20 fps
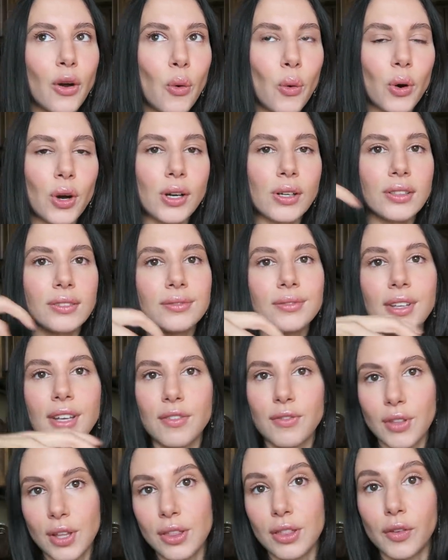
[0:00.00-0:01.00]
or
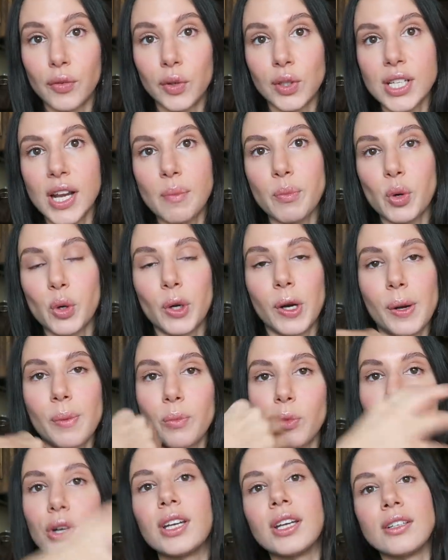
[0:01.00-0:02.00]
if in the full-time
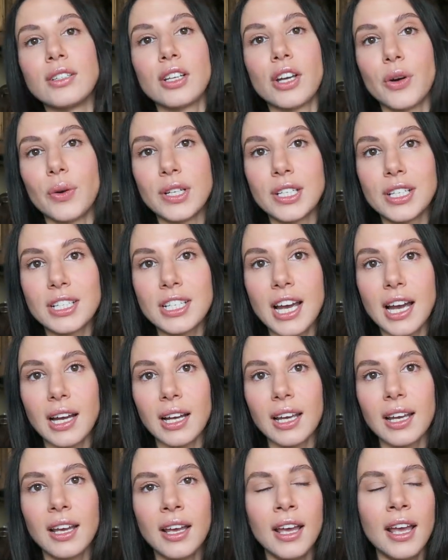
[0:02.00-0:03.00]
program looking to go into
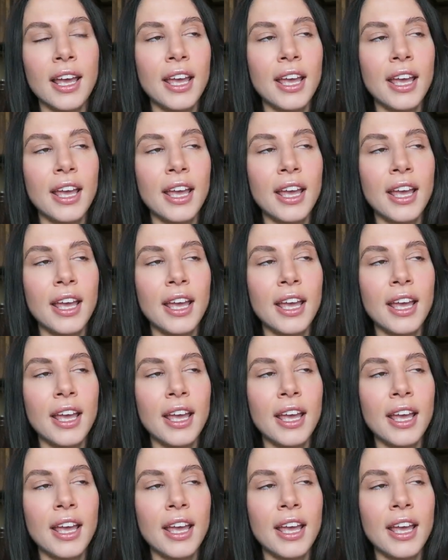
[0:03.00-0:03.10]
tech.